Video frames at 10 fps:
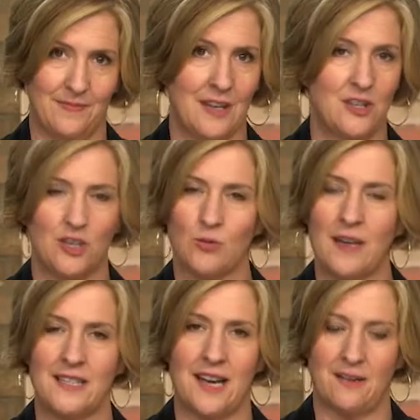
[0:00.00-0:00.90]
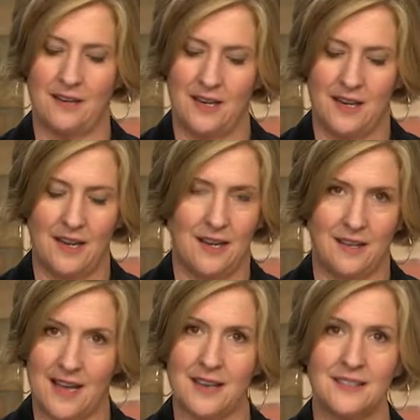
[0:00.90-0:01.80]
And just write down,
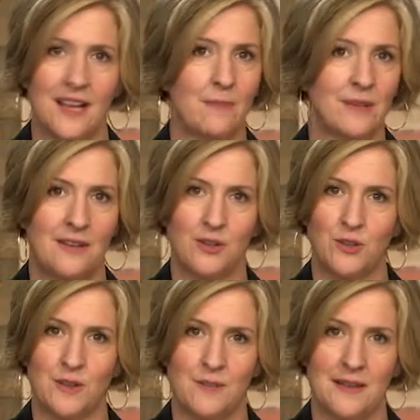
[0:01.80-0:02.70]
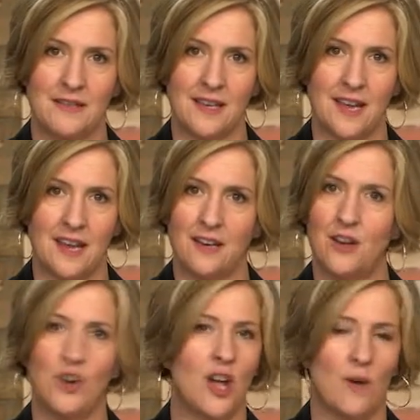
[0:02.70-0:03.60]
yes, I believe they're doing the best they can.
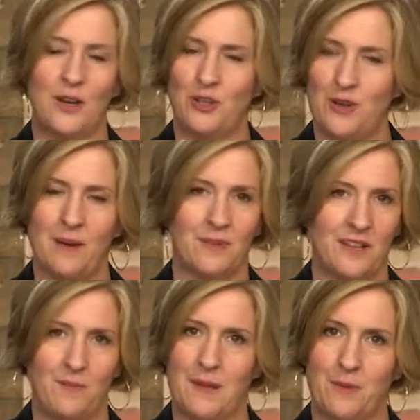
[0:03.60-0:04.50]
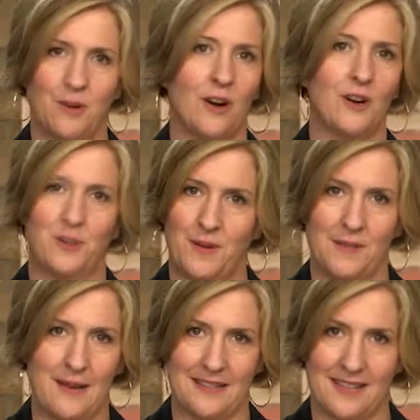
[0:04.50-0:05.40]
No, I do not believe people are doing the
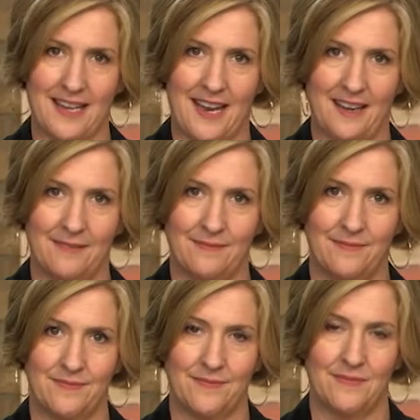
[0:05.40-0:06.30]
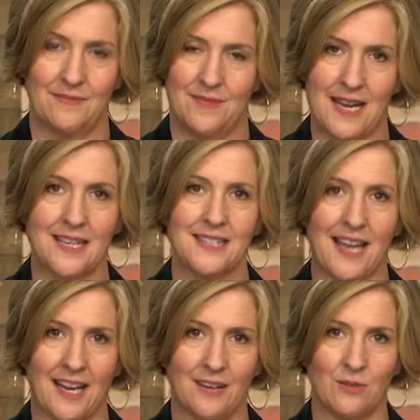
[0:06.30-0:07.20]
best they can. Take a
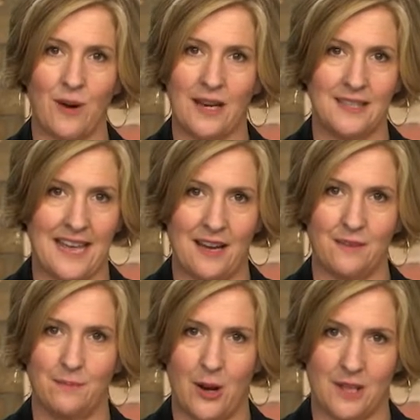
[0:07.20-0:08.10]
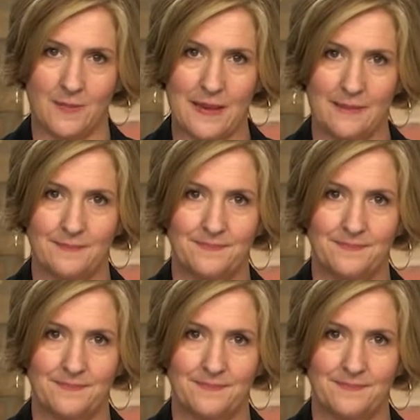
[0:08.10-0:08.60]
second, write it down, pause me.